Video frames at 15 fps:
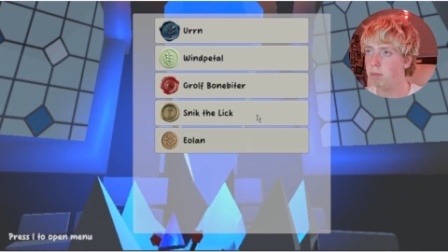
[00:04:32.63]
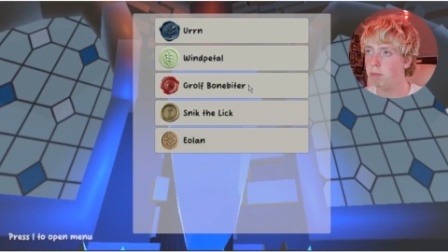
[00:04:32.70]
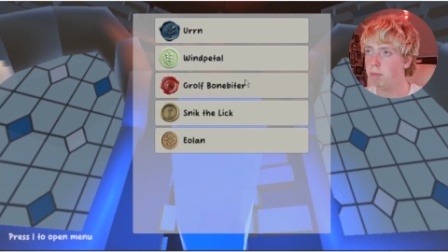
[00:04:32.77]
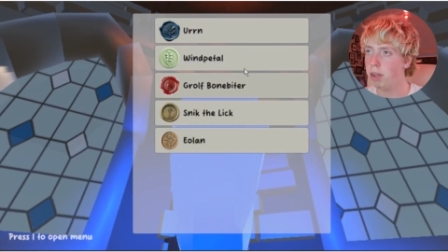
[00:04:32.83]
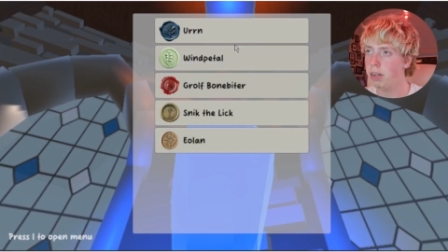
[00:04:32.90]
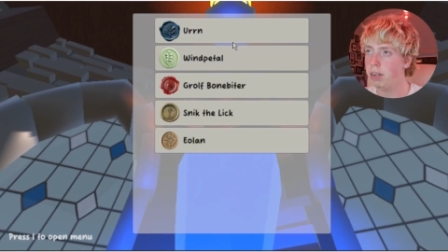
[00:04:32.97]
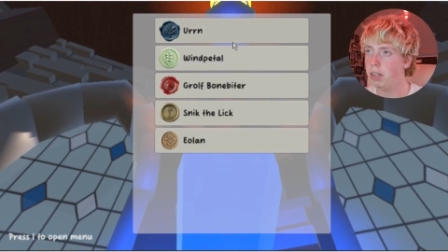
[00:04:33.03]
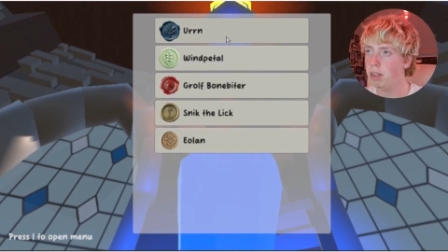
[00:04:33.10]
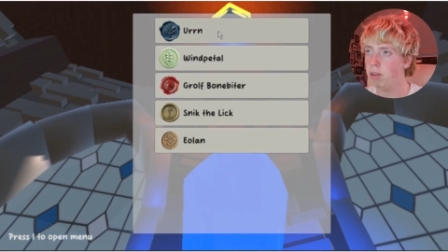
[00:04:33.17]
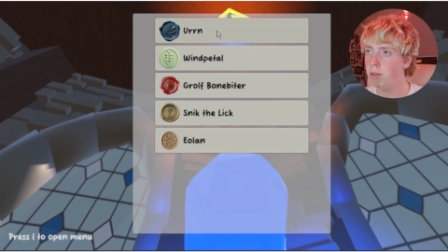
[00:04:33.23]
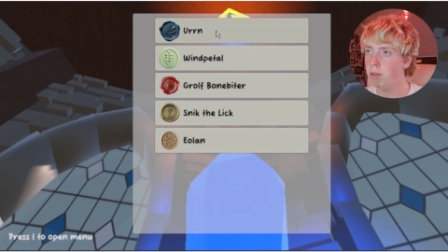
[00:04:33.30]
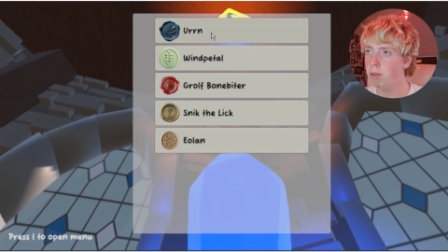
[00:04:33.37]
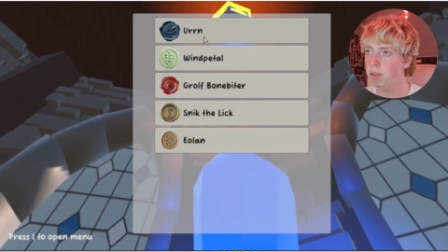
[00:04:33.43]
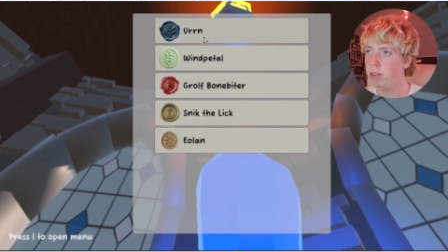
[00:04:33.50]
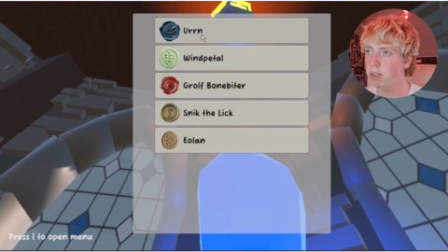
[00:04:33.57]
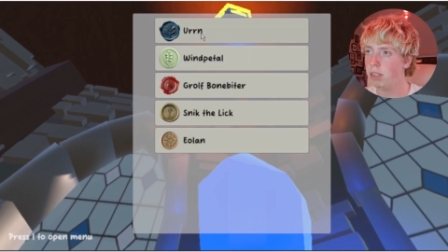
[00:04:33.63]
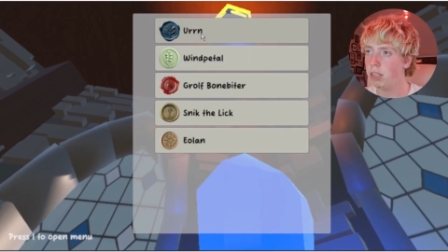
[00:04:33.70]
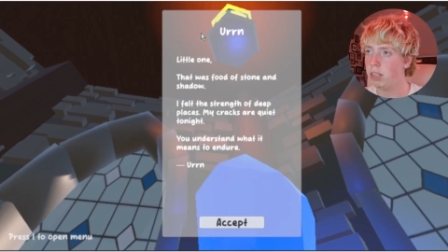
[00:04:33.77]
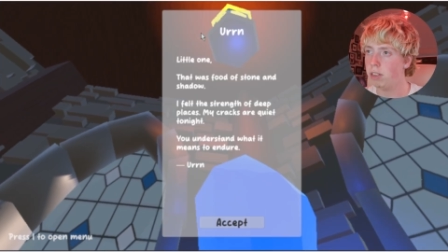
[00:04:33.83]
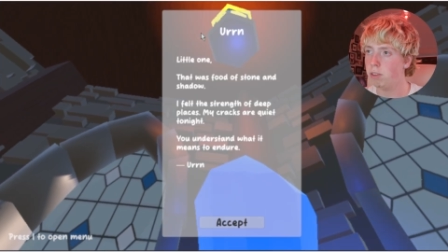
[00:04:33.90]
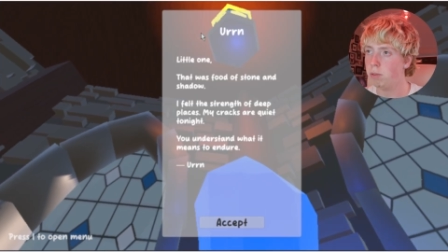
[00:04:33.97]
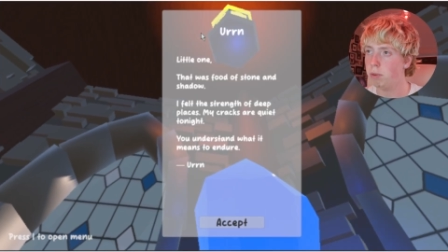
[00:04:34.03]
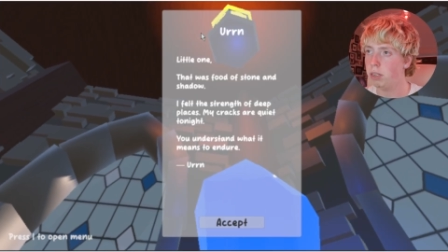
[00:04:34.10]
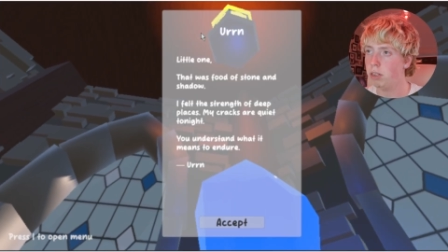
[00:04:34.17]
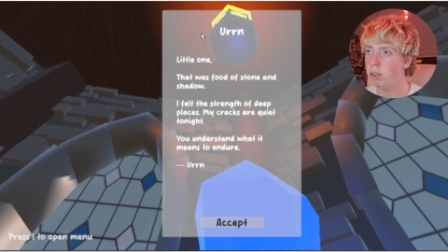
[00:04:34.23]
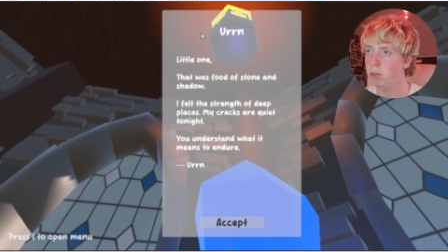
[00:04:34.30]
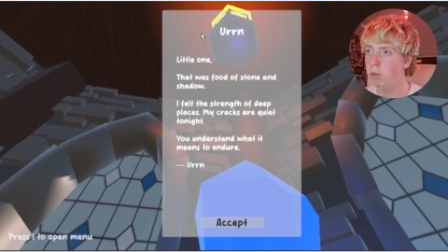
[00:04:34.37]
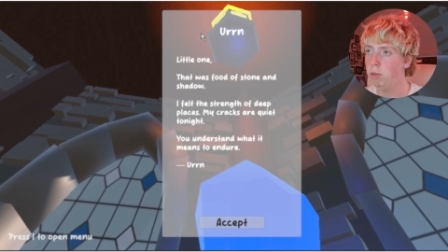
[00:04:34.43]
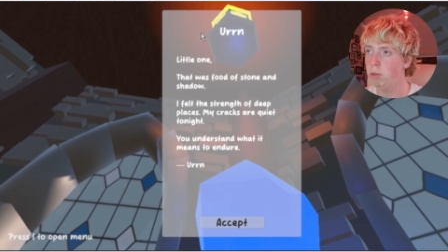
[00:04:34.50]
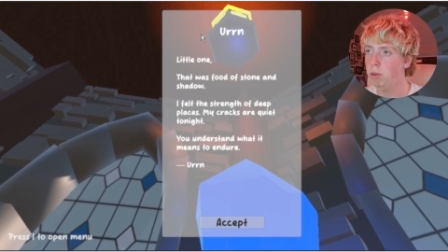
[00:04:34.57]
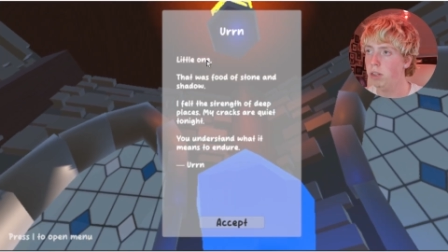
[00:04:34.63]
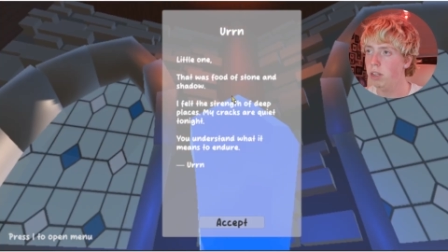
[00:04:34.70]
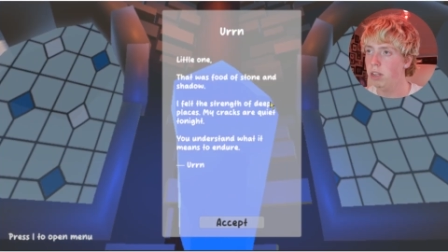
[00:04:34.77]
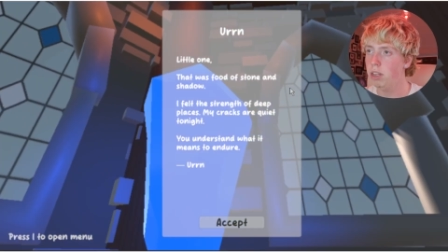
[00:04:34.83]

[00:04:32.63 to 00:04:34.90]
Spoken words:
by now, and we do.